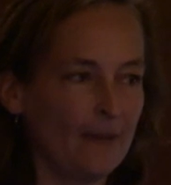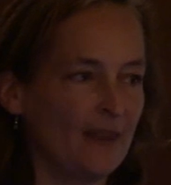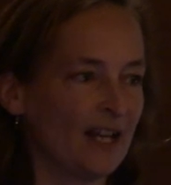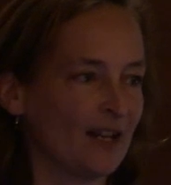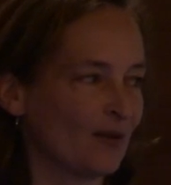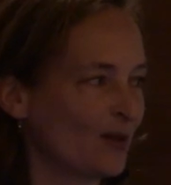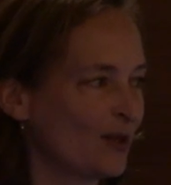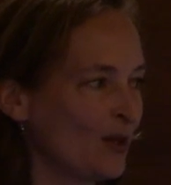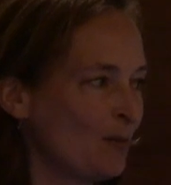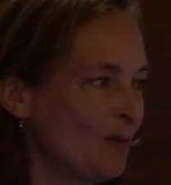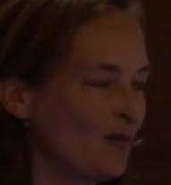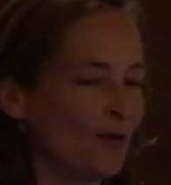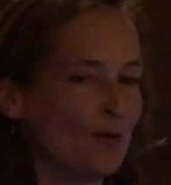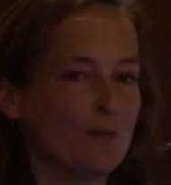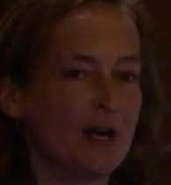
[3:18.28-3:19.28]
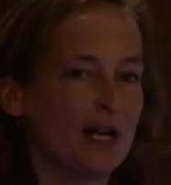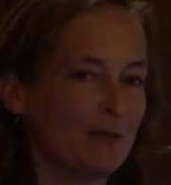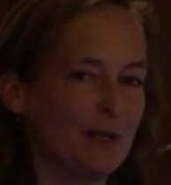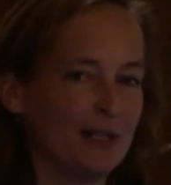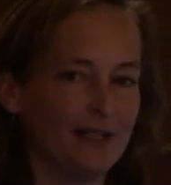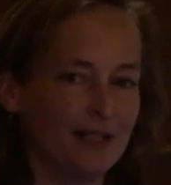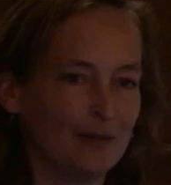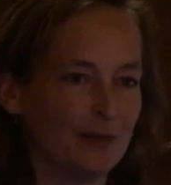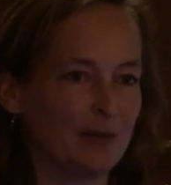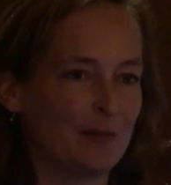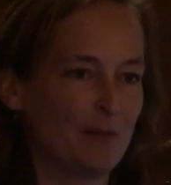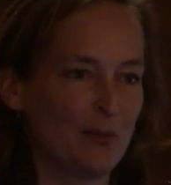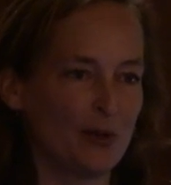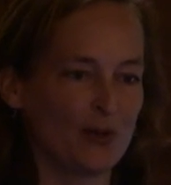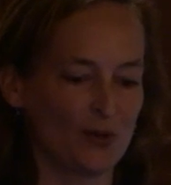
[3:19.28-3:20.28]
Now, some of you might be a little
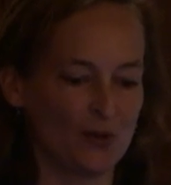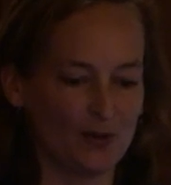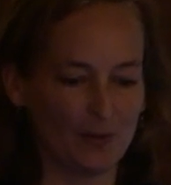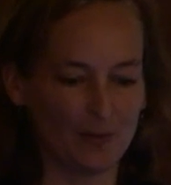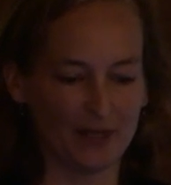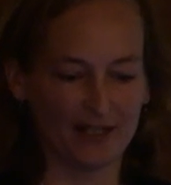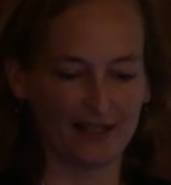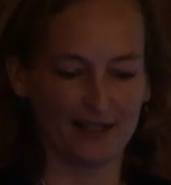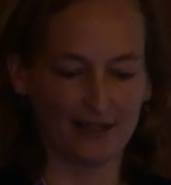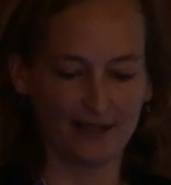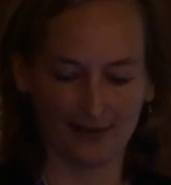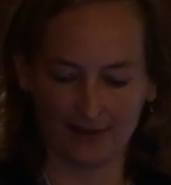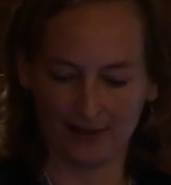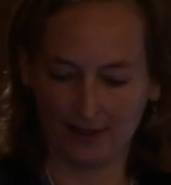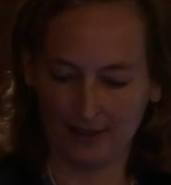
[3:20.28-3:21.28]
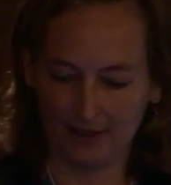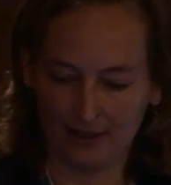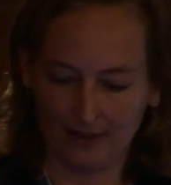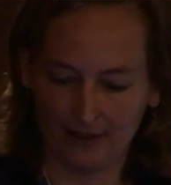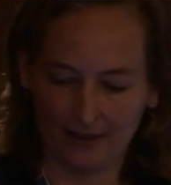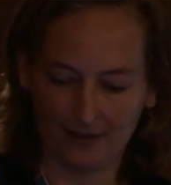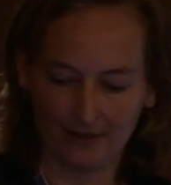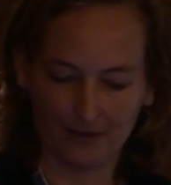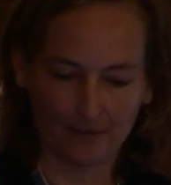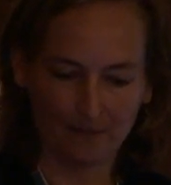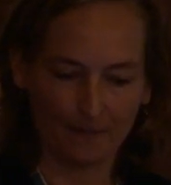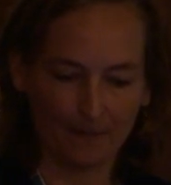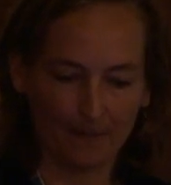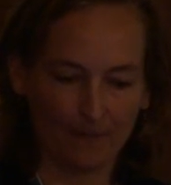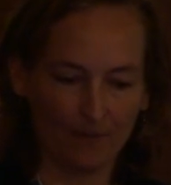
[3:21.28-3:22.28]
bit puzzled by this,
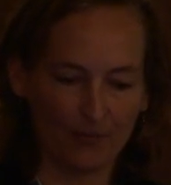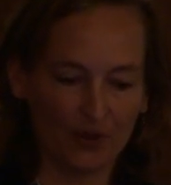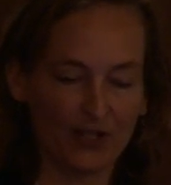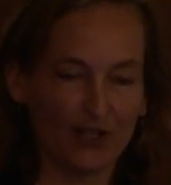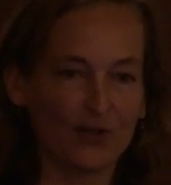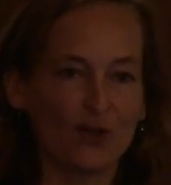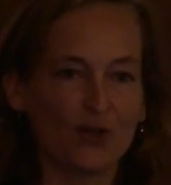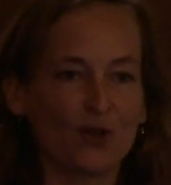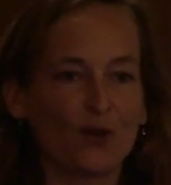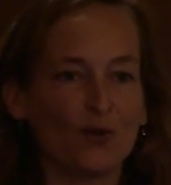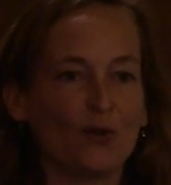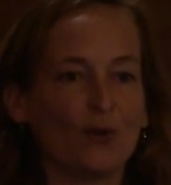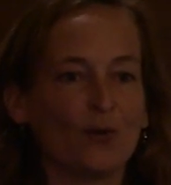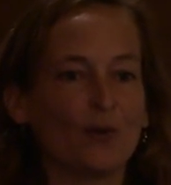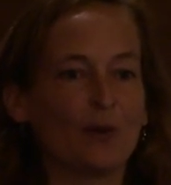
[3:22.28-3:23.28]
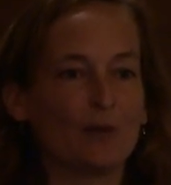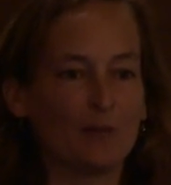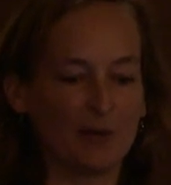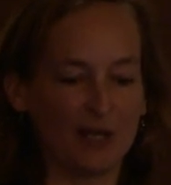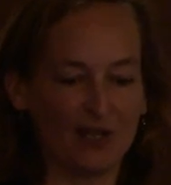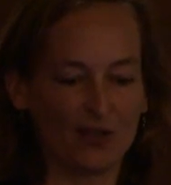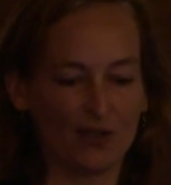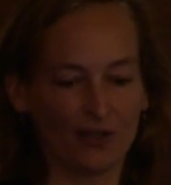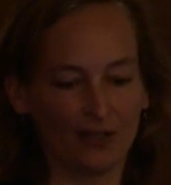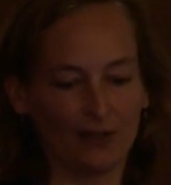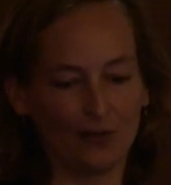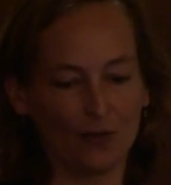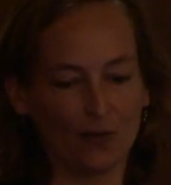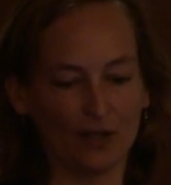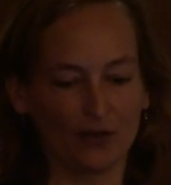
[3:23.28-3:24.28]
but I'll show you a
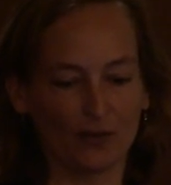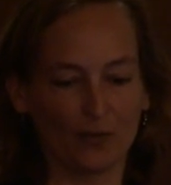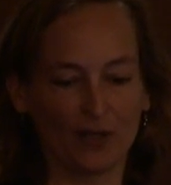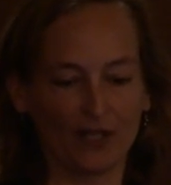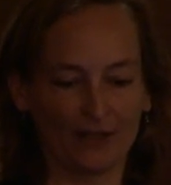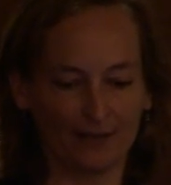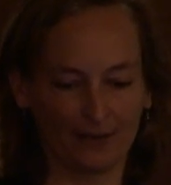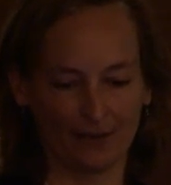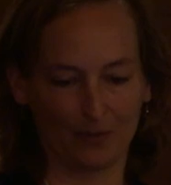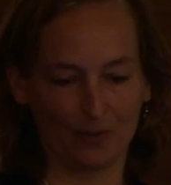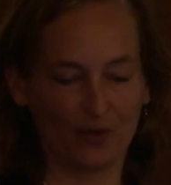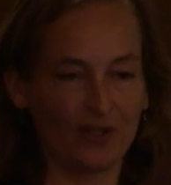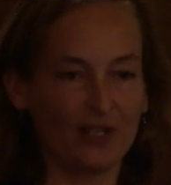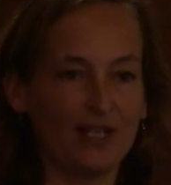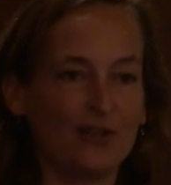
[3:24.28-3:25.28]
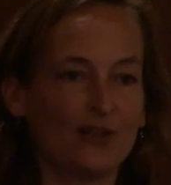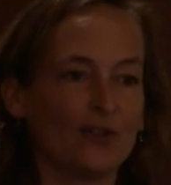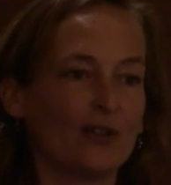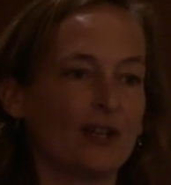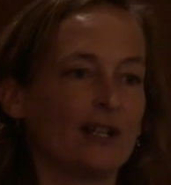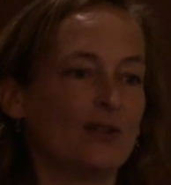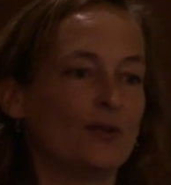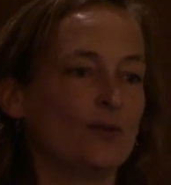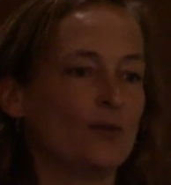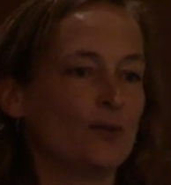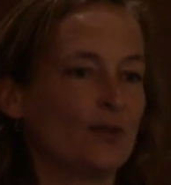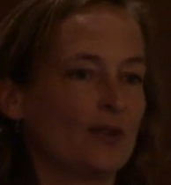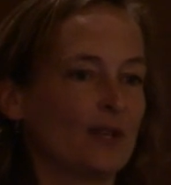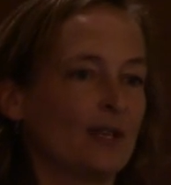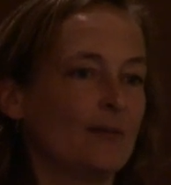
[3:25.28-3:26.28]
patient who underwent a procedure and
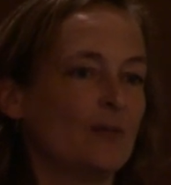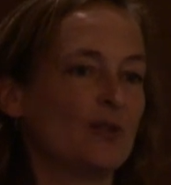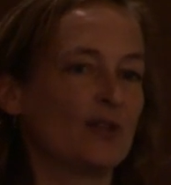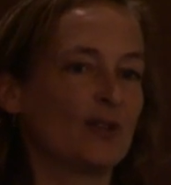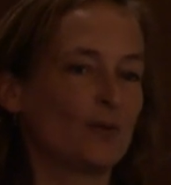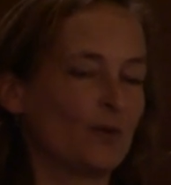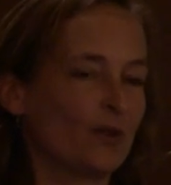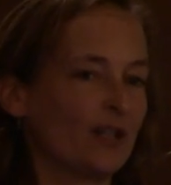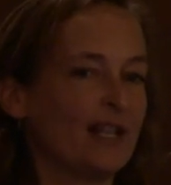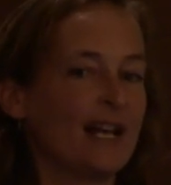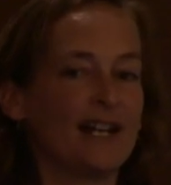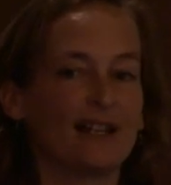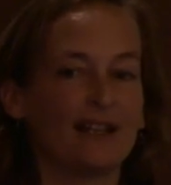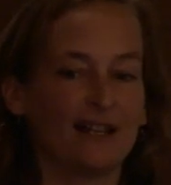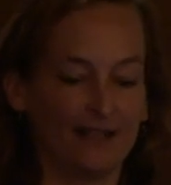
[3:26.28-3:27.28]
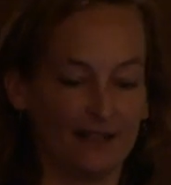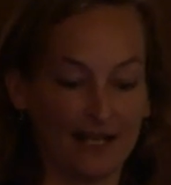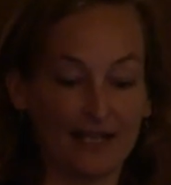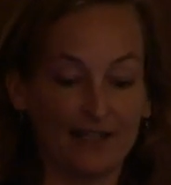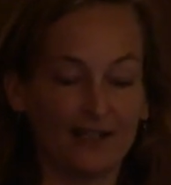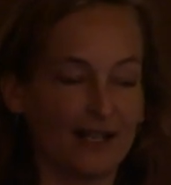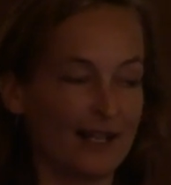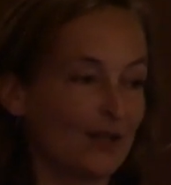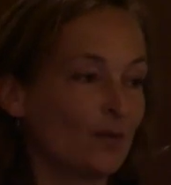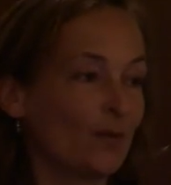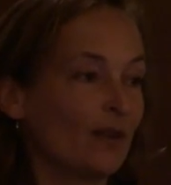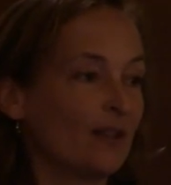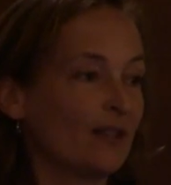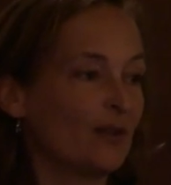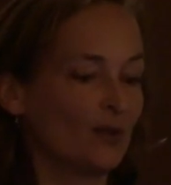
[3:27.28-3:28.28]
whose images were analyzed
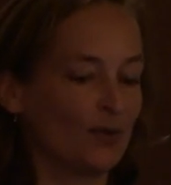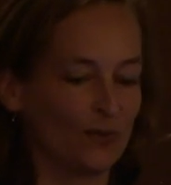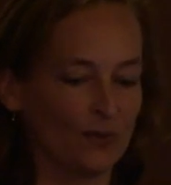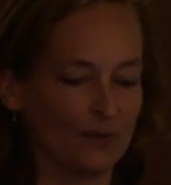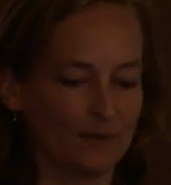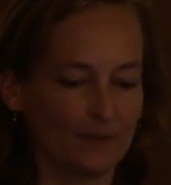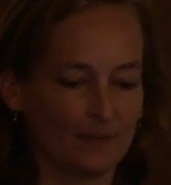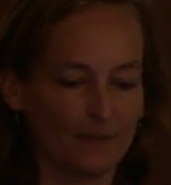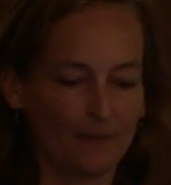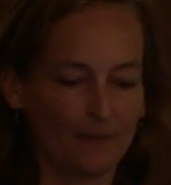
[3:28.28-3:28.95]
with this tool.